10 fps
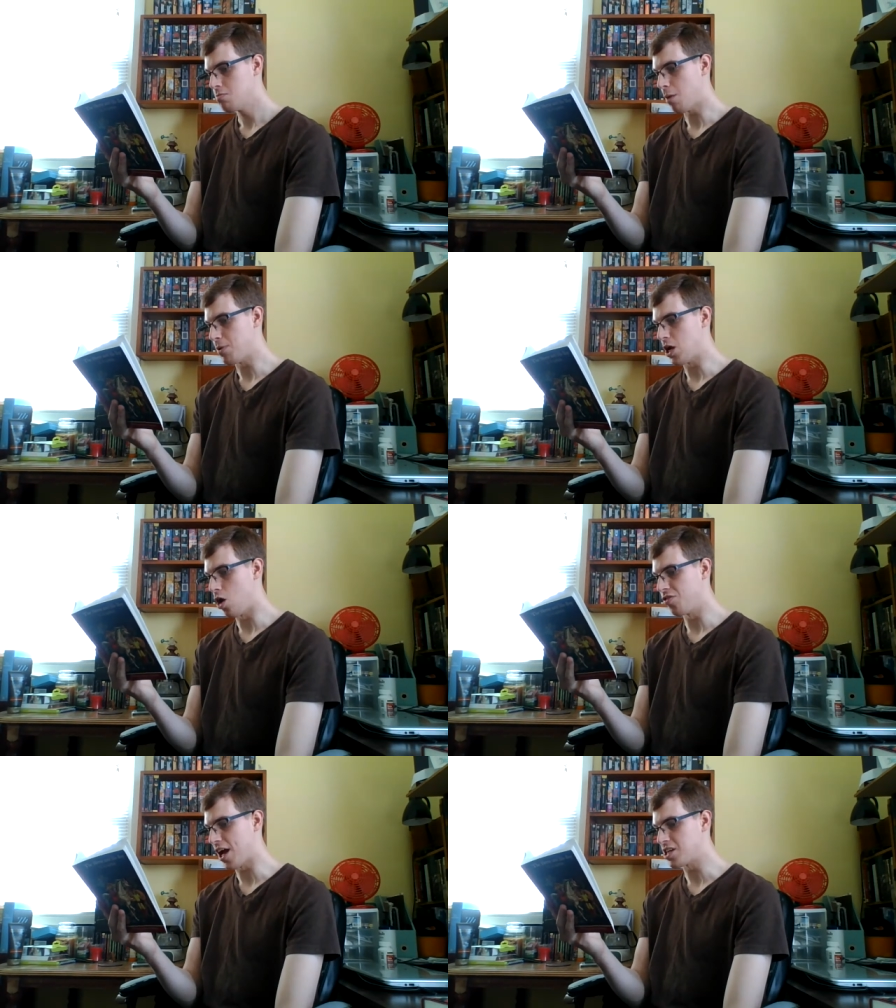But
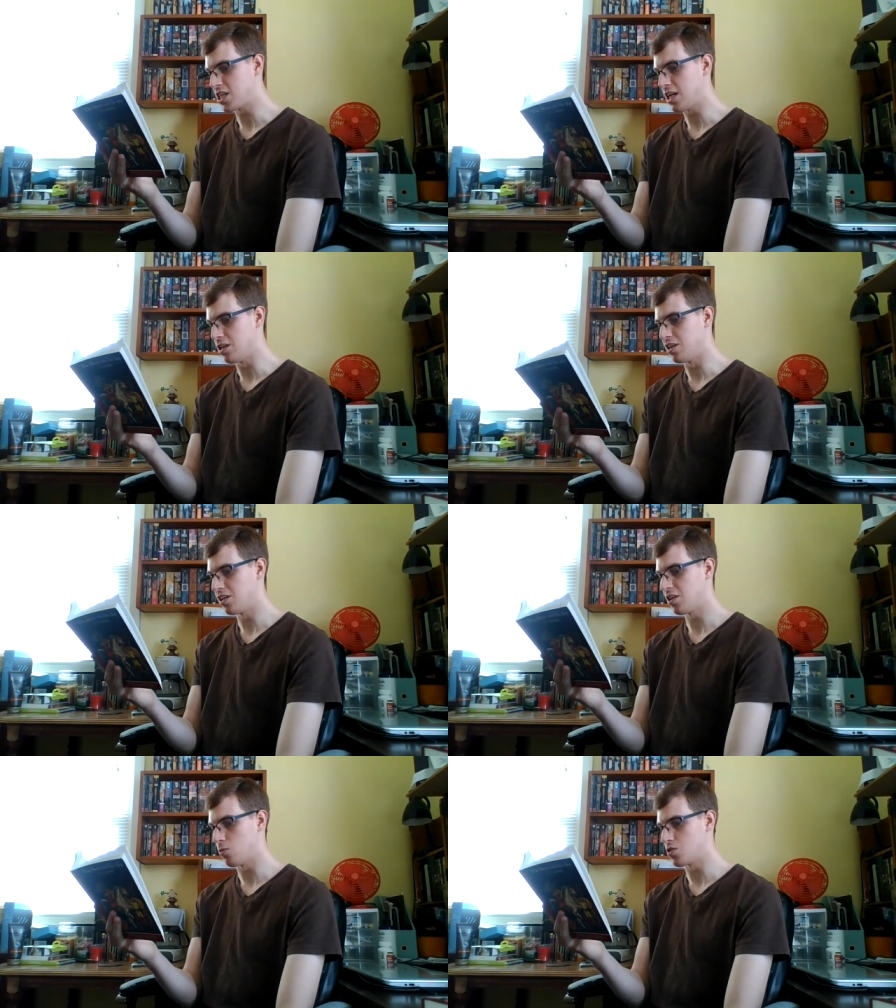beyond that again,
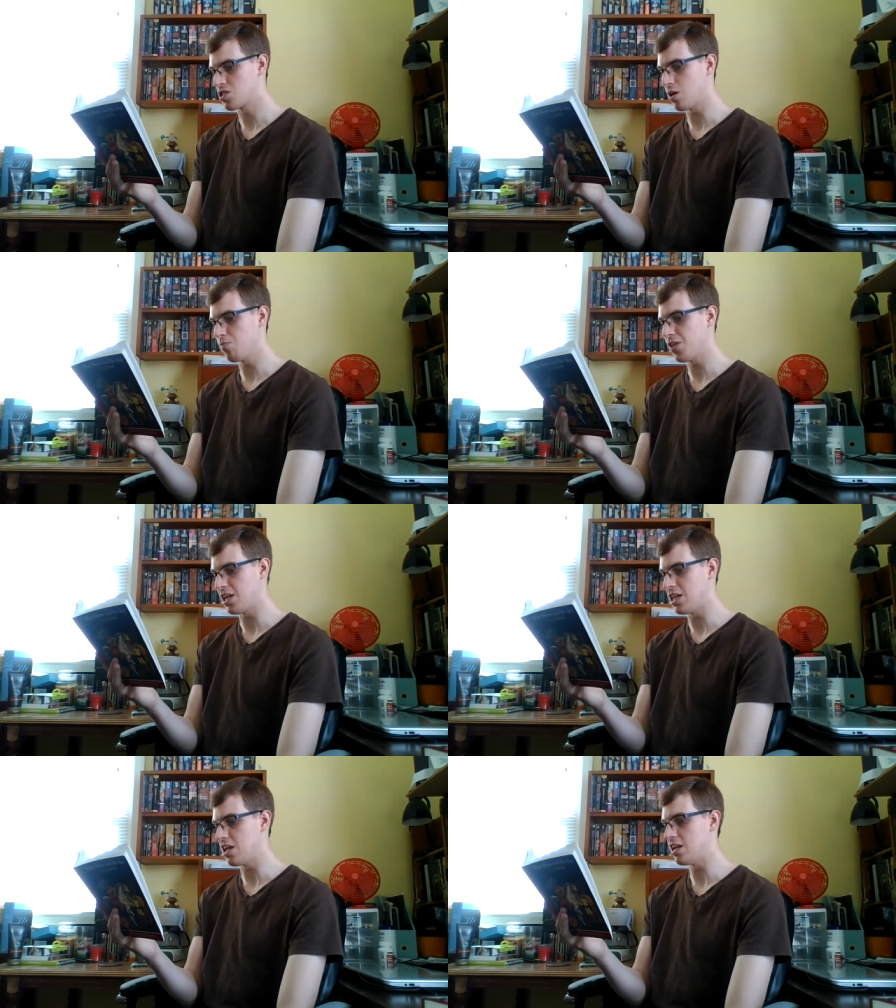there was
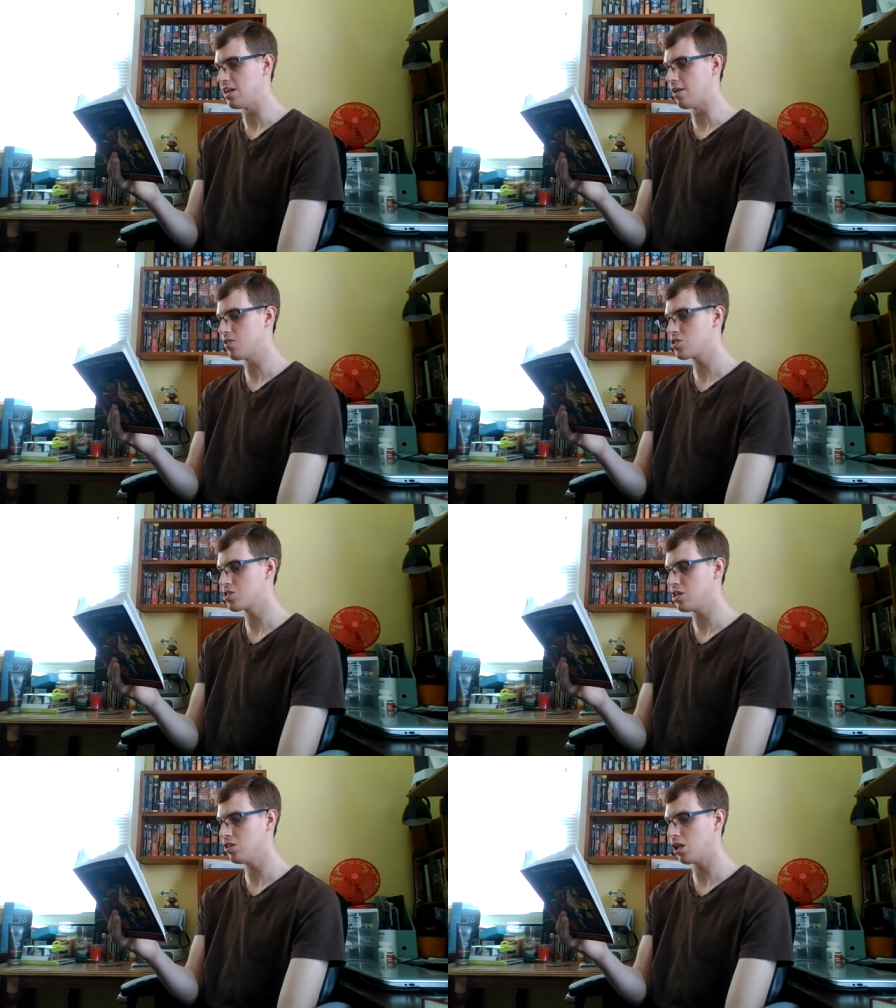something he had never
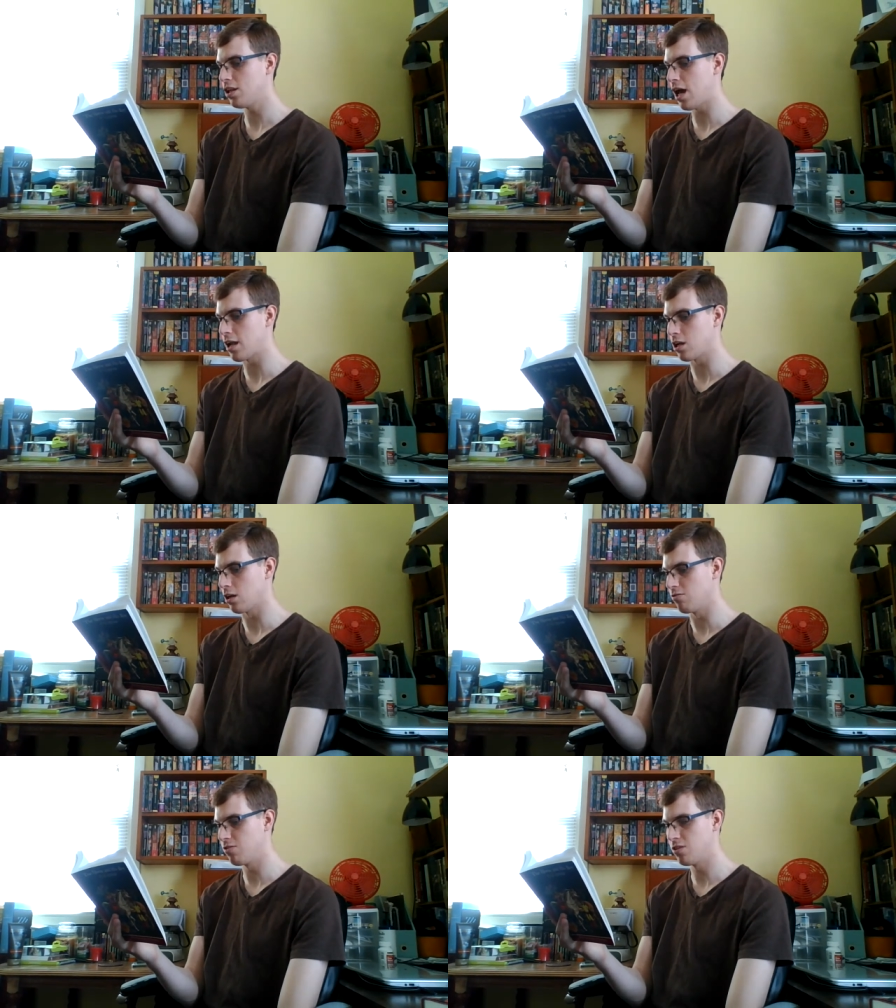seen the like of.